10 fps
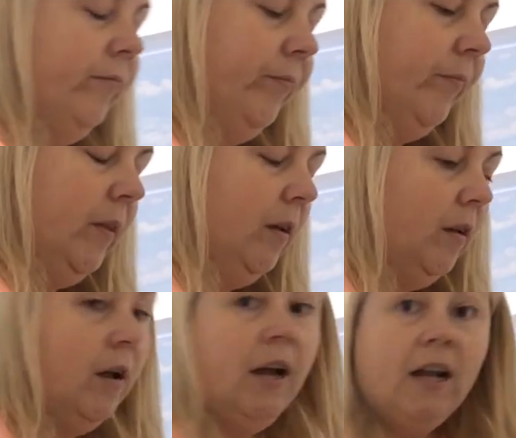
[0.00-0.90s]
I
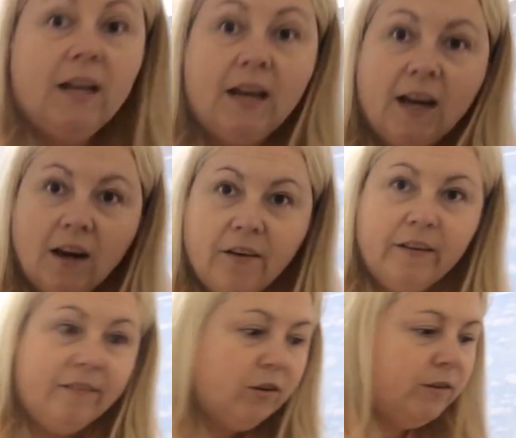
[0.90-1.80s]
think I got
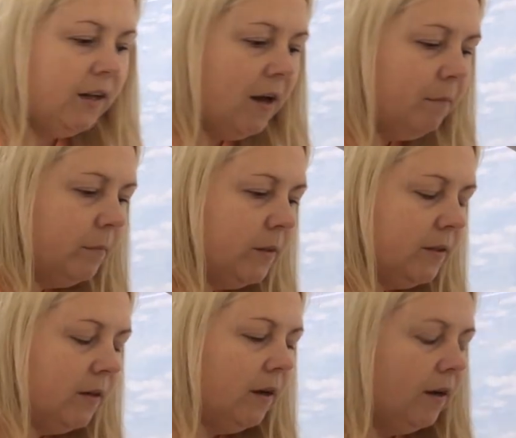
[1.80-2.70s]
rid of all the
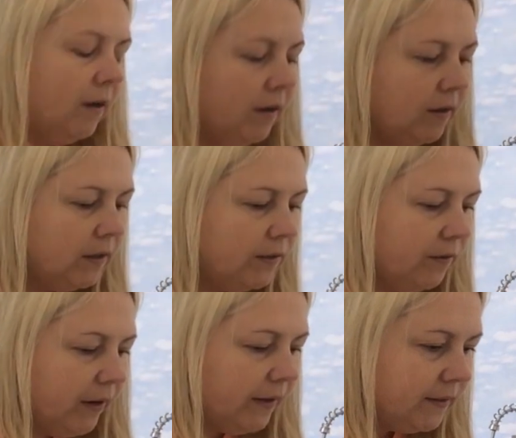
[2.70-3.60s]
lumps. It's
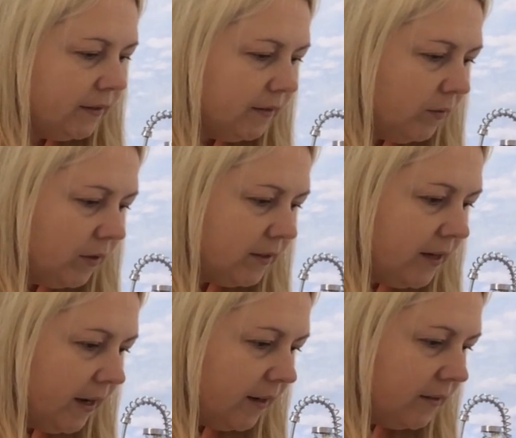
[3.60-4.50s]
alright, what's
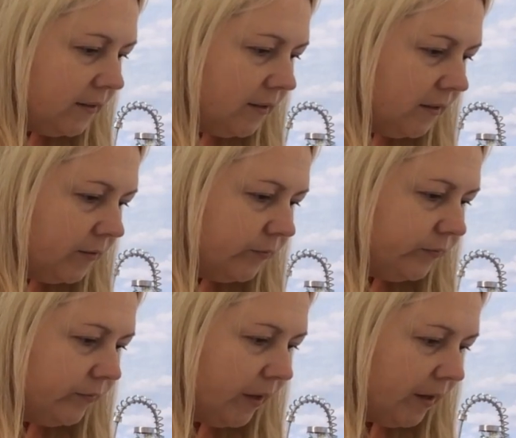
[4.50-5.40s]
next?
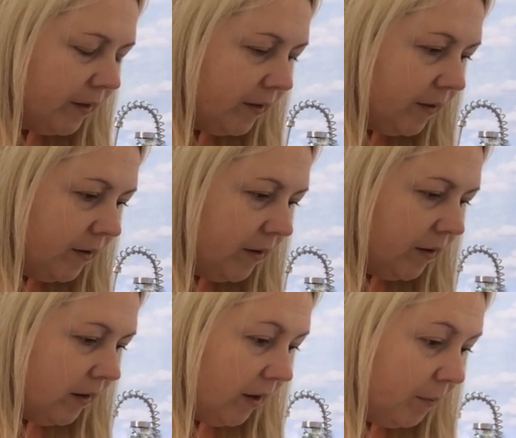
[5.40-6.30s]

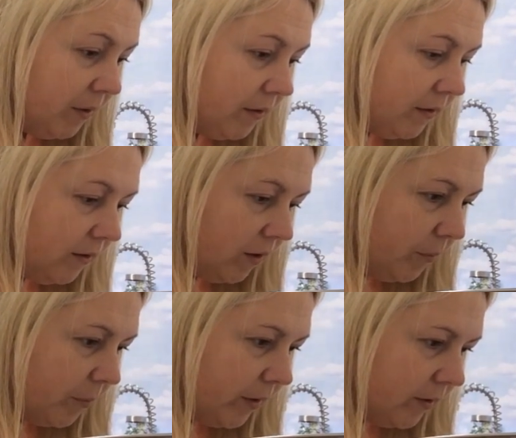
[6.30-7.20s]
Come on,
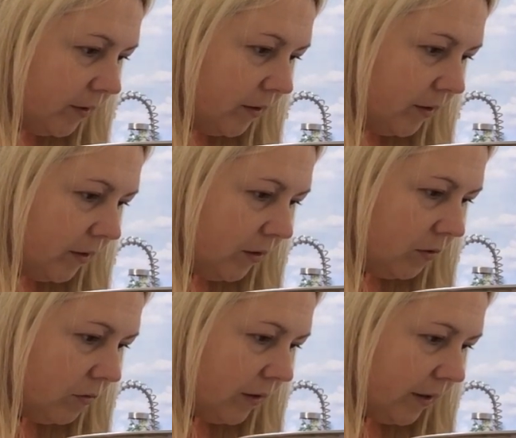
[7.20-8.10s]
up.
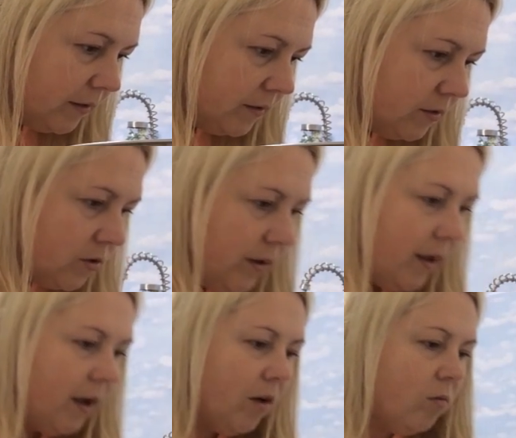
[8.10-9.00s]
Right, so
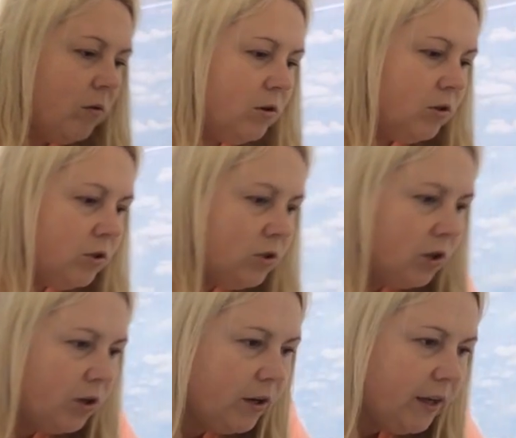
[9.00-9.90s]
now
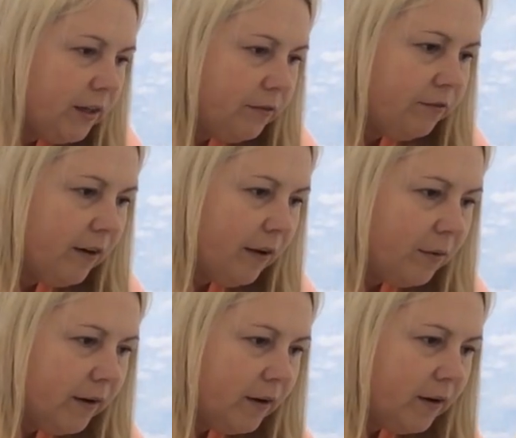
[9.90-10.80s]
stir in the
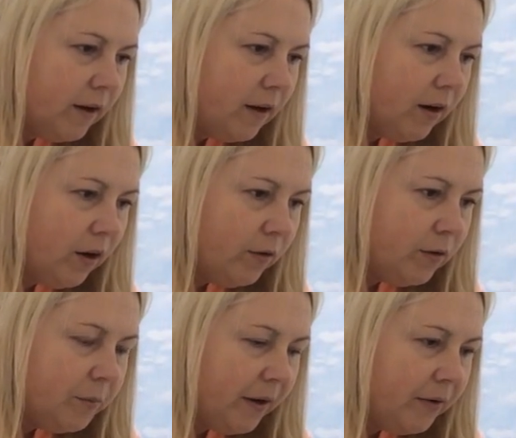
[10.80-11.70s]
flour,
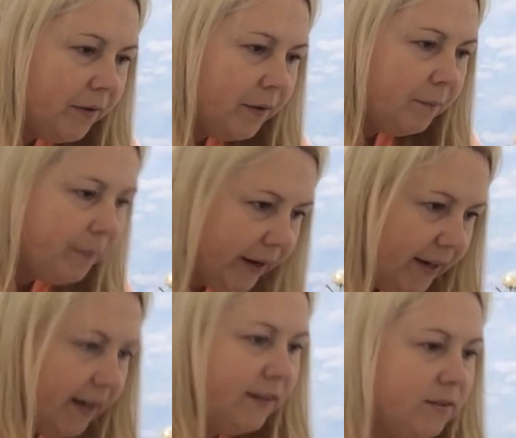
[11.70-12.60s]
cocoa powder and
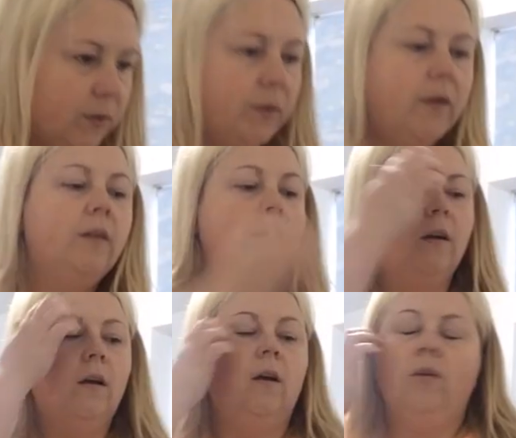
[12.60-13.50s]
baking soda.
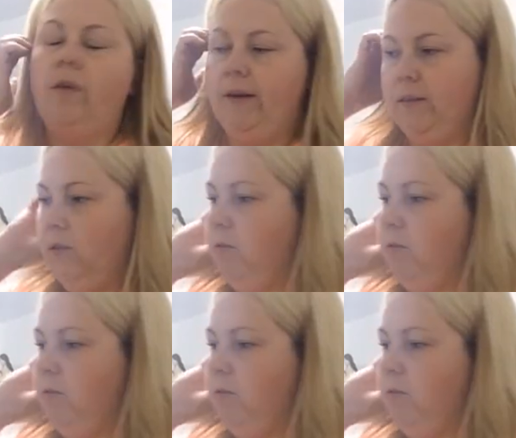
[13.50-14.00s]
Right,